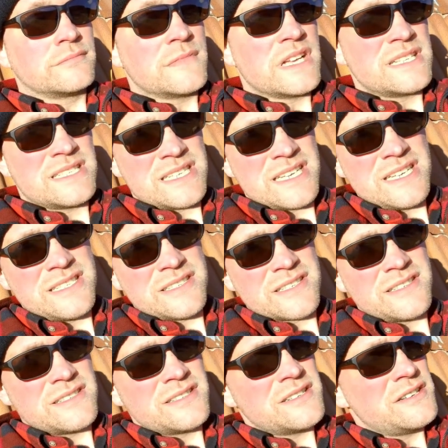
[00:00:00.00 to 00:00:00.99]
it's
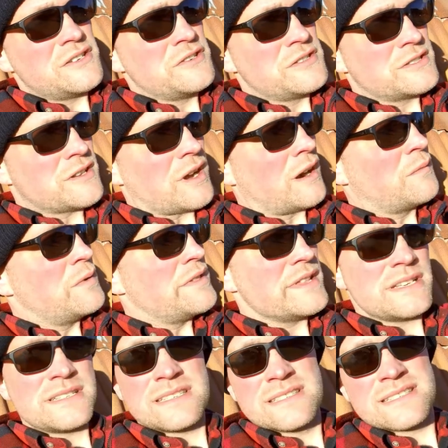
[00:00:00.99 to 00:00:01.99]
easiest to start with
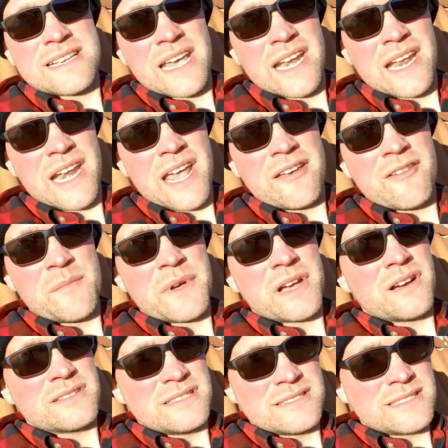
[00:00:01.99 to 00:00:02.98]
this in Scandinavia
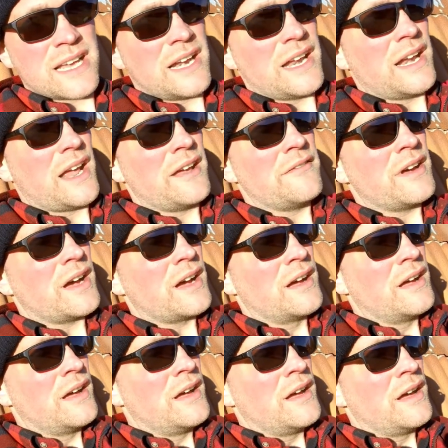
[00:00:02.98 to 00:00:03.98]
because in Scandinavia
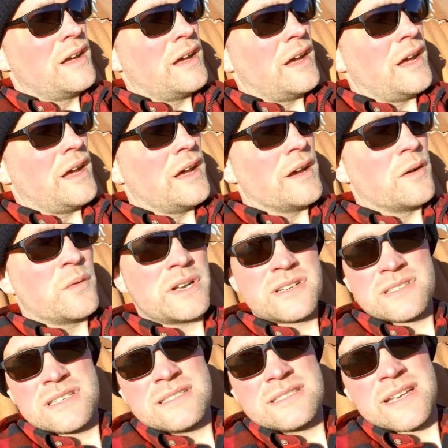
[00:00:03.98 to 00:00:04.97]
uh,
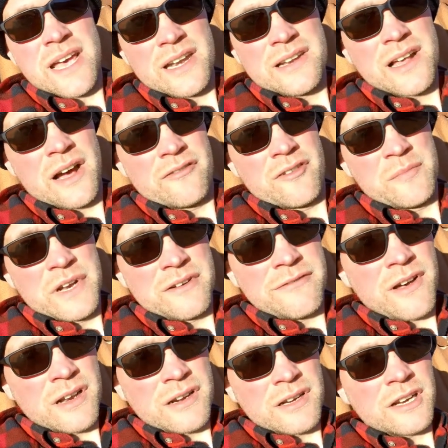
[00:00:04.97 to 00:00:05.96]
witnesses get government
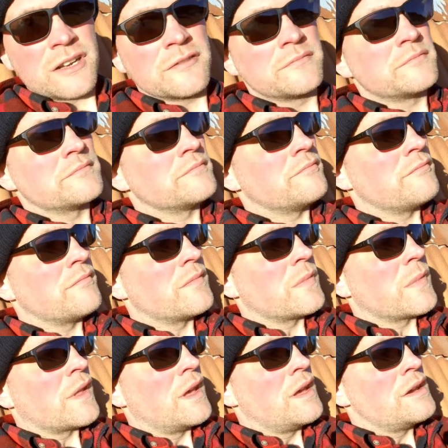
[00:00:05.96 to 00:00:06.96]
funding.
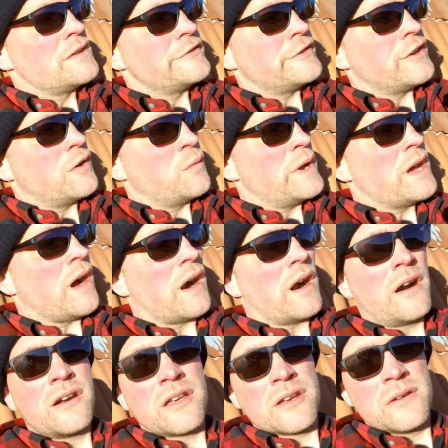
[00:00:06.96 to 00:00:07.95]
So we
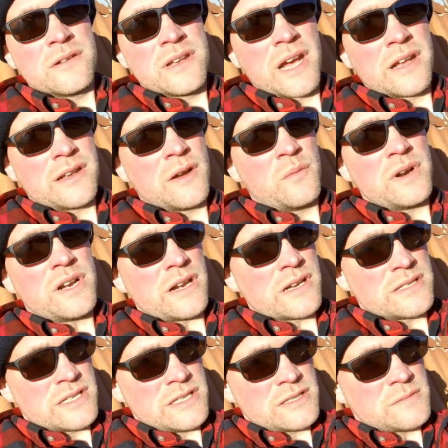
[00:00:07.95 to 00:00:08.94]
argue that the
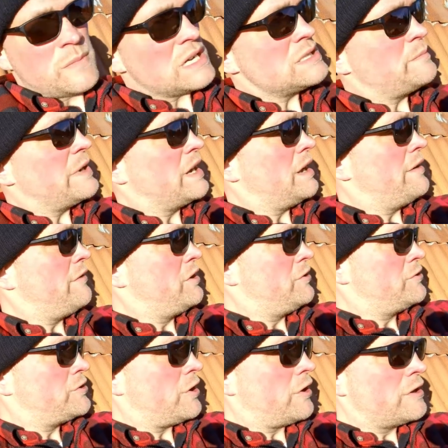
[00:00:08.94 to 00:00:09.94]
witnesses must be given
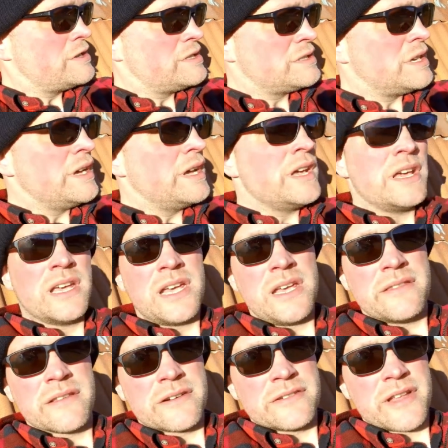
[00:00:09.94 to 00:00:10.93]
a choice
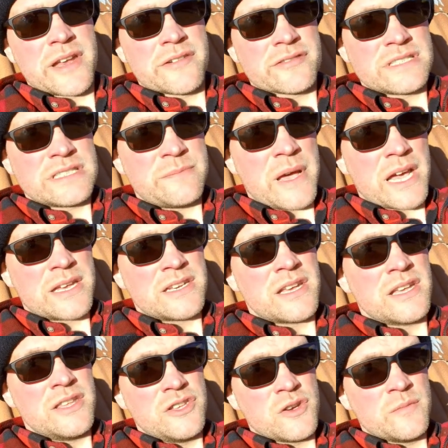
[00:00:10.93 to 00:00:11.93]
either they
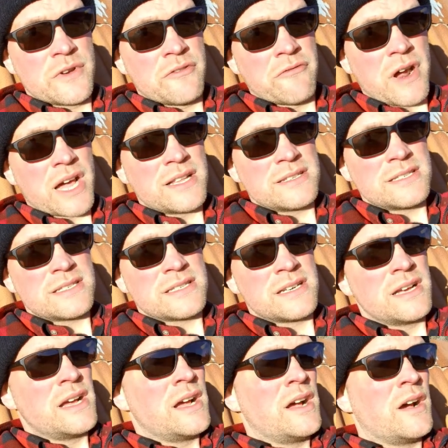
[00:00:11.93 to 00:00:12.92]
respect human rights
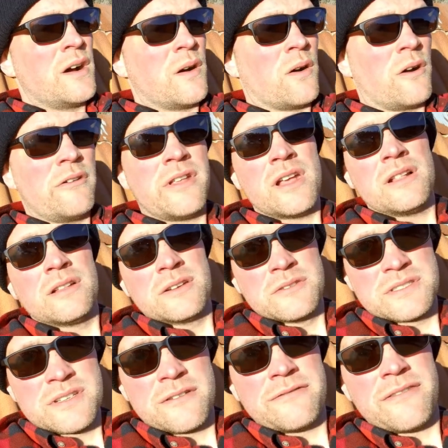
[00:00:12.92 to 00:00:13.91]
or they
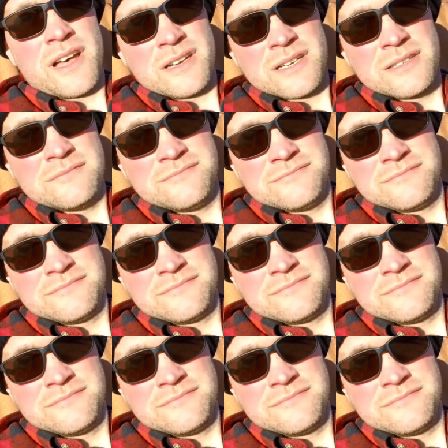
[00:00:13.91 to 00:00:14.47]
lose their funding.